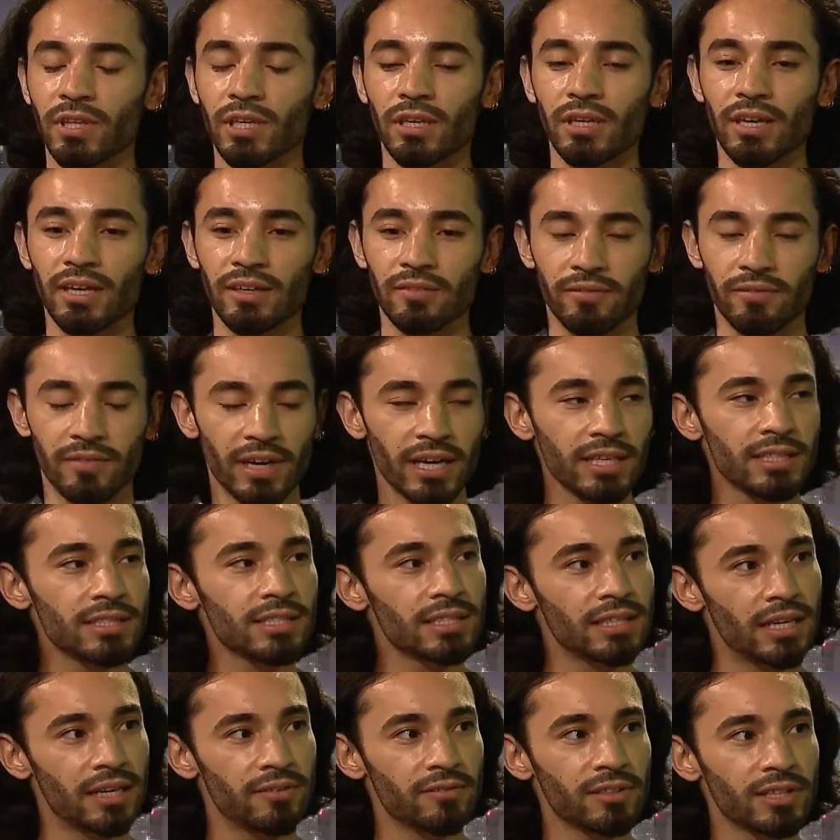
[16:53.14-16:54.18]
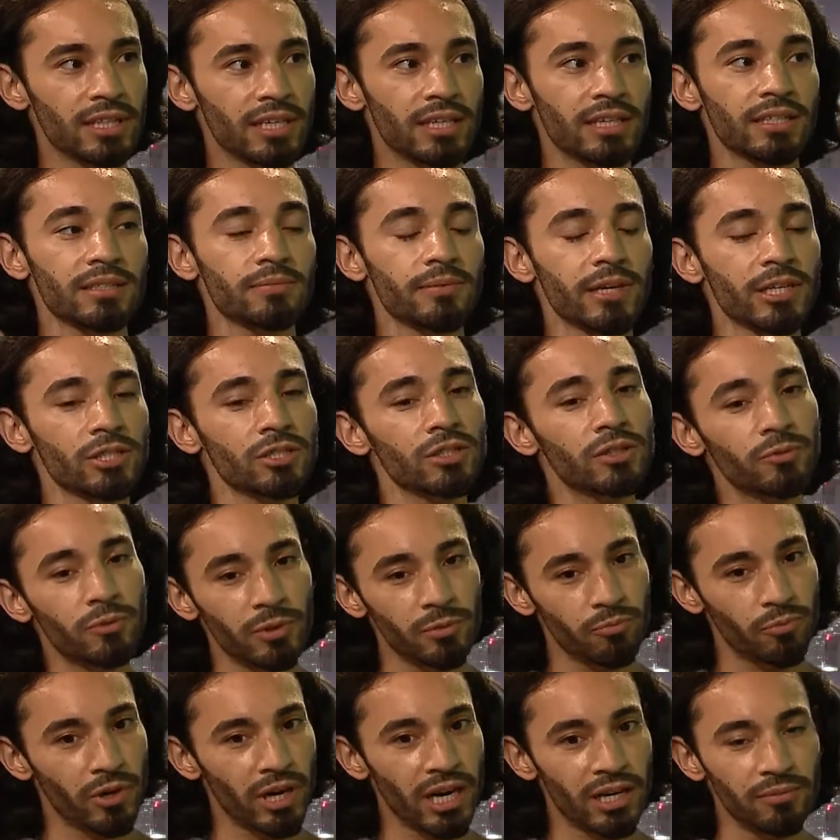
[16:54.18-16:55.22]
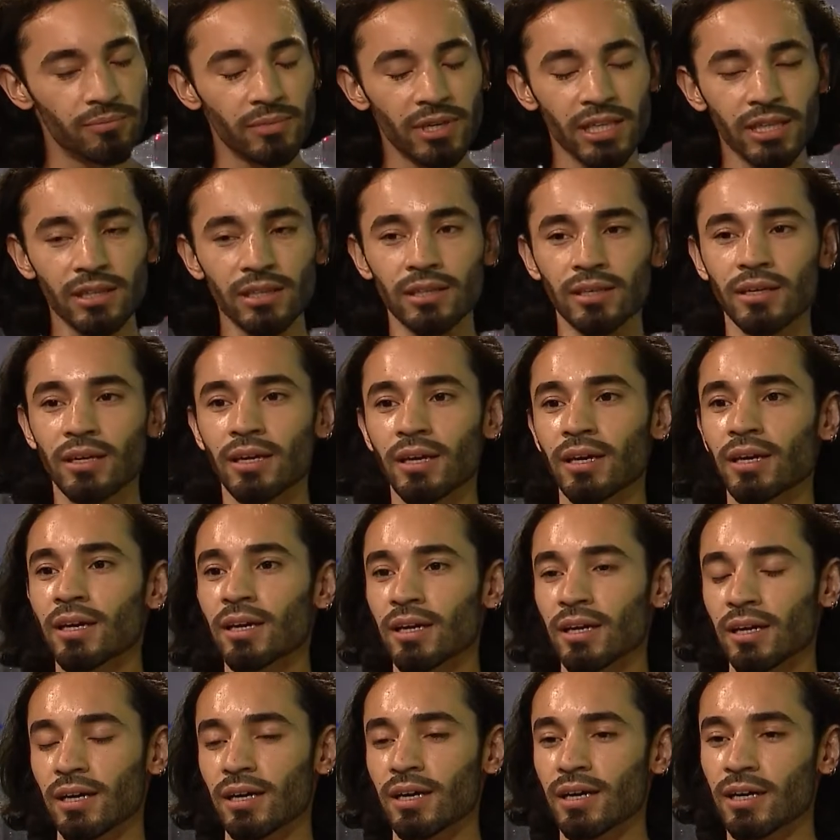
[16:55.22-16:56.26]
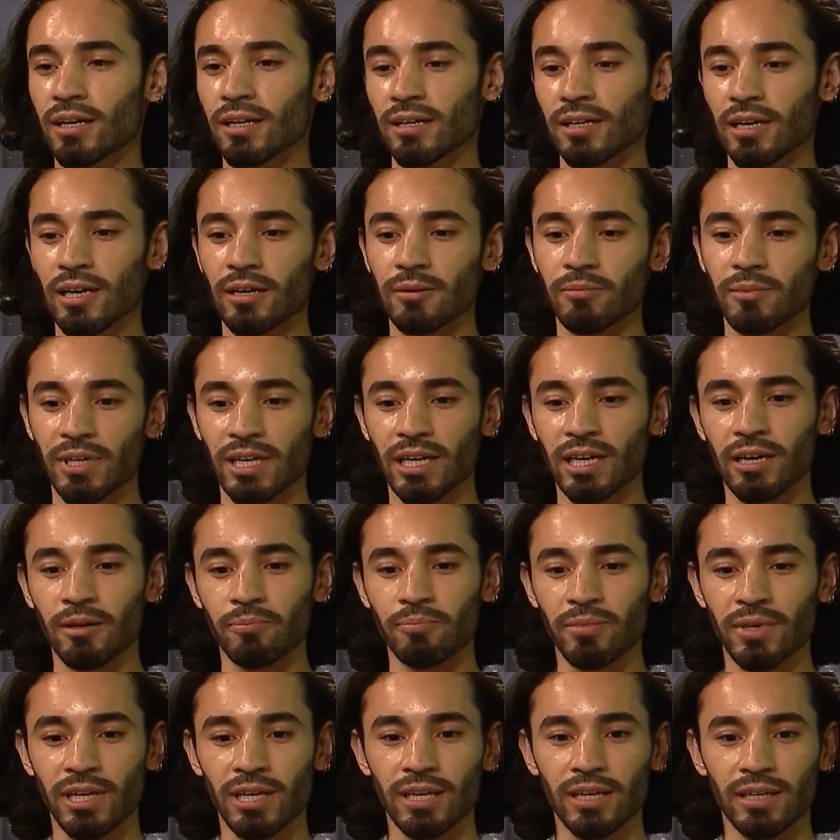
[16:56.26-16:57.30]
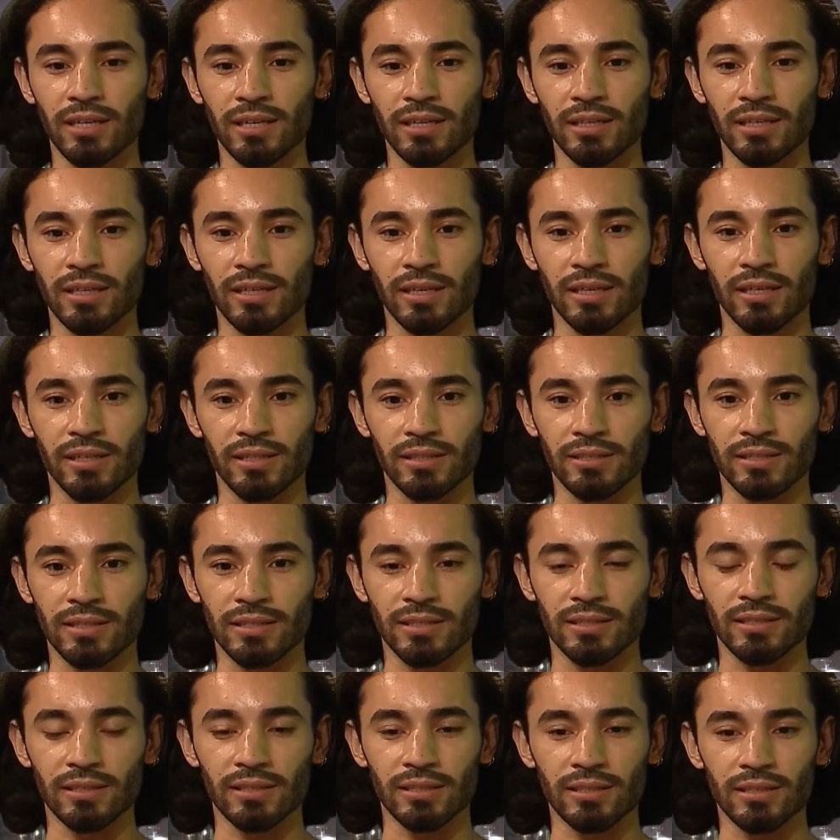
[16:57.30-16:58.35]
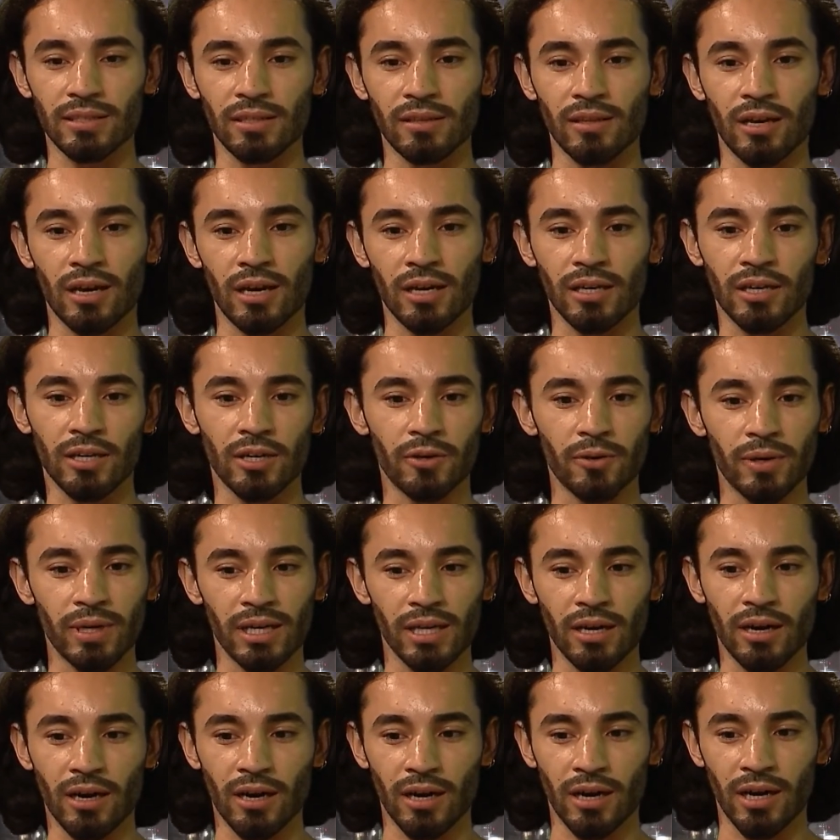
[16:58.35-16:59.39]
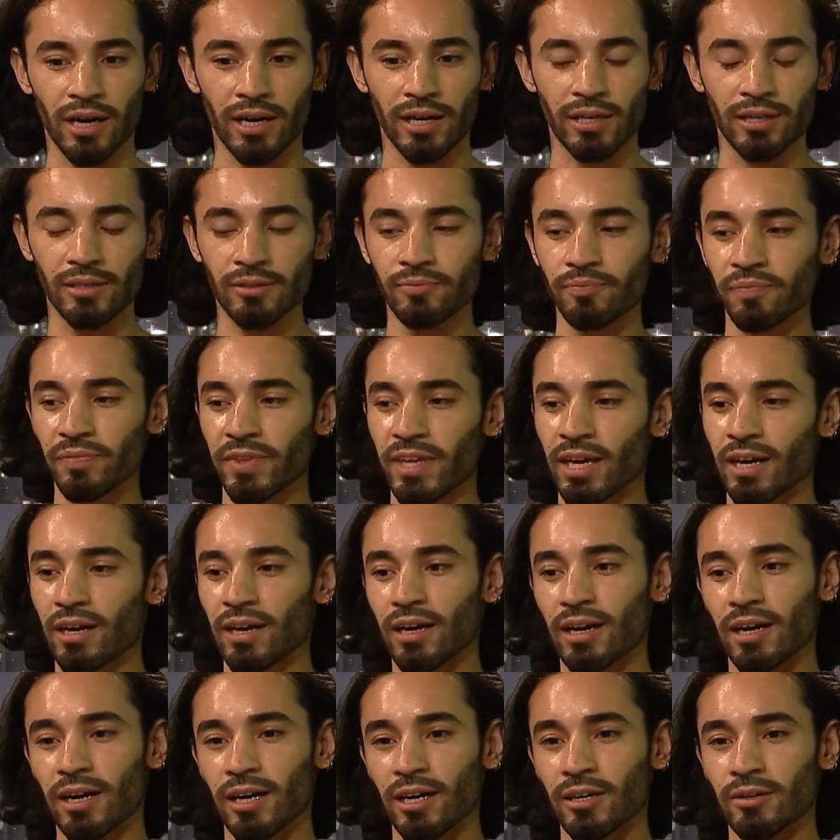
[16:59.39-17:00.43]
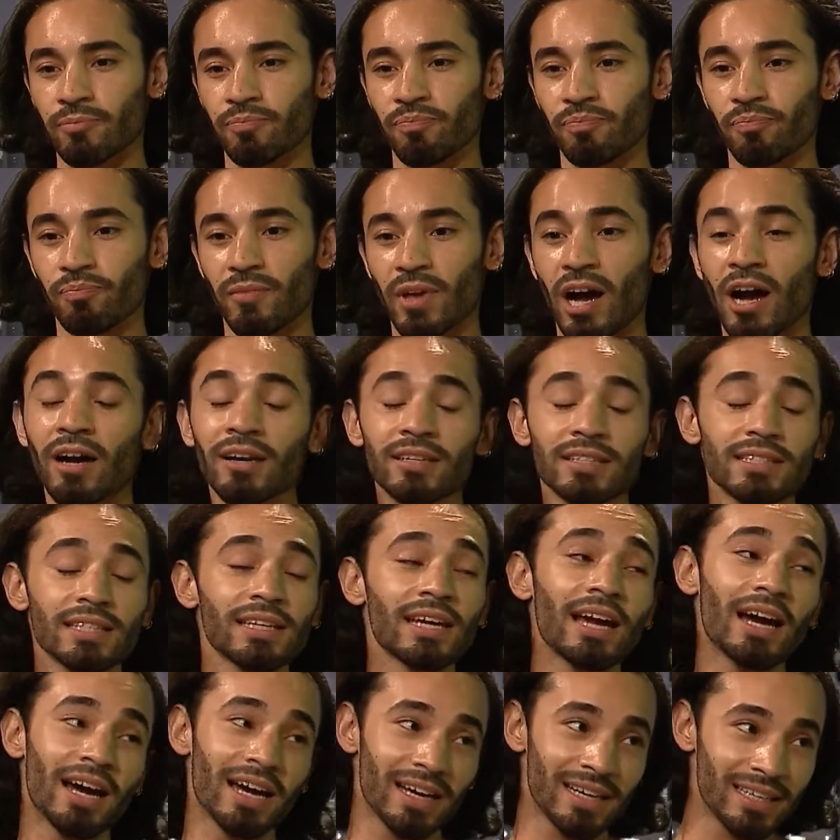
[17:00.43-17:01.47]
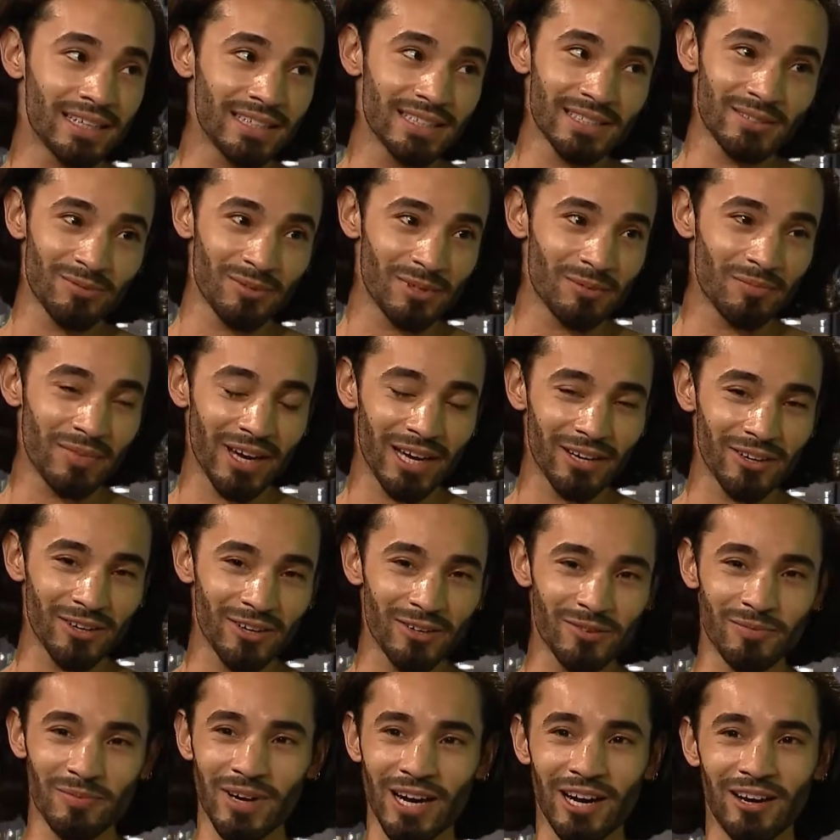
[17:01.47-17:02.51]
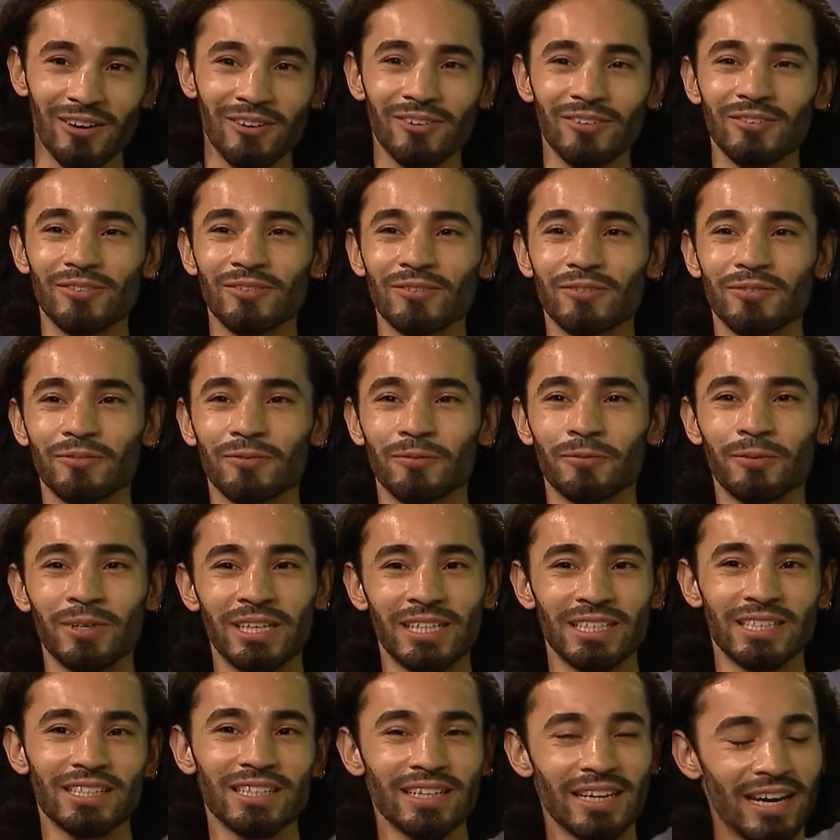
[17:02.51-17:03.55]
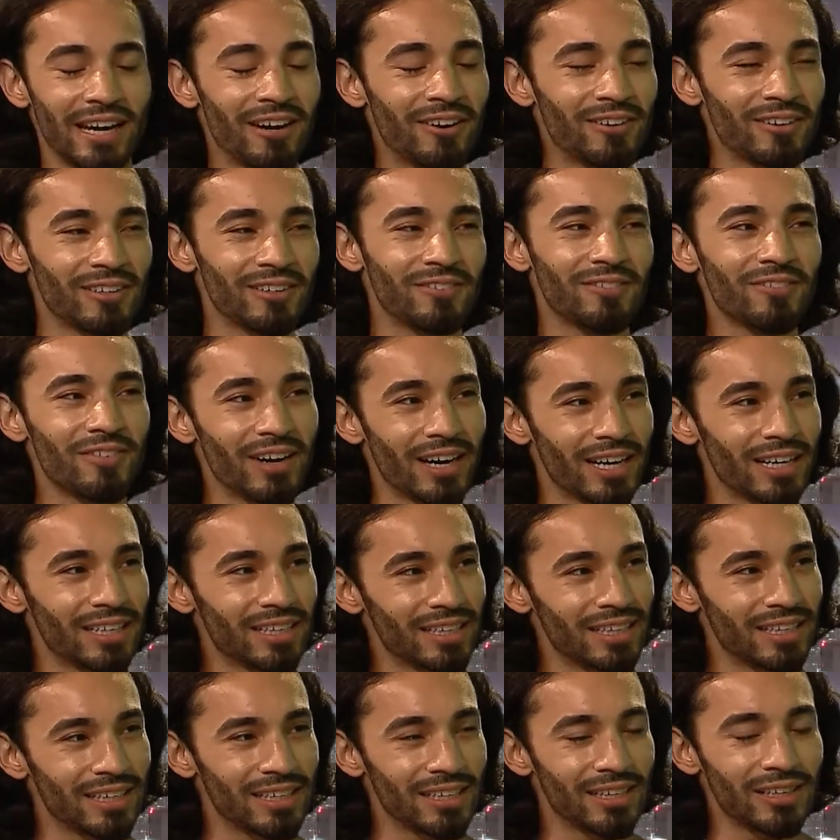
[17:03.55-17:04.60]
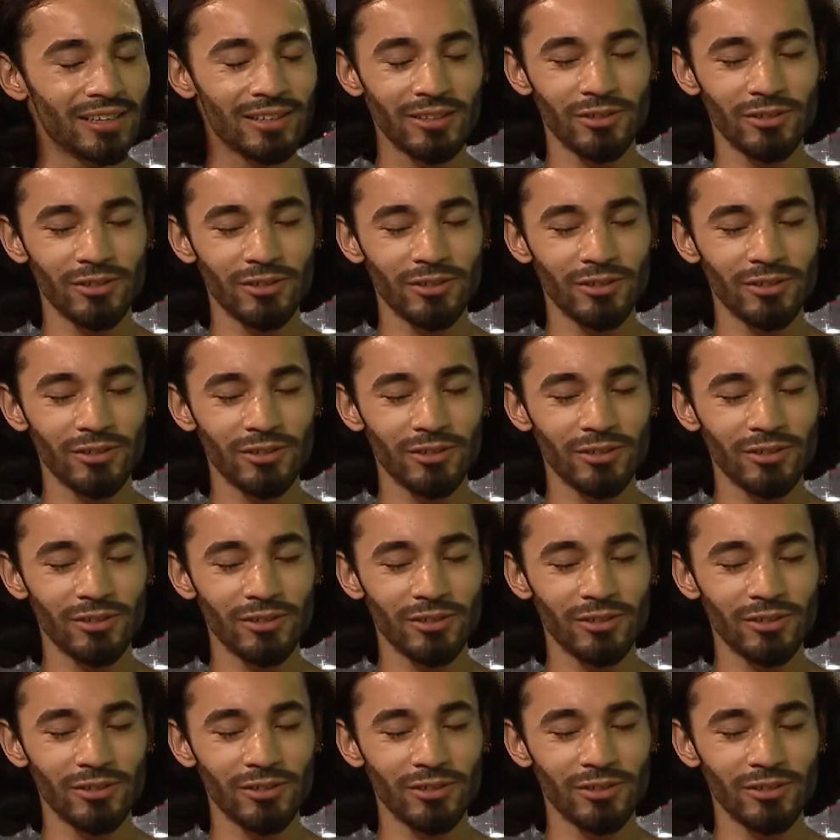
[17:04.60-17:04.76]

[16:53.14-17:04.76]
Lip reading: events and everything, especially with Pride Month coming up. There's a lot going on. Honestly, I need to be better about reaching out and finding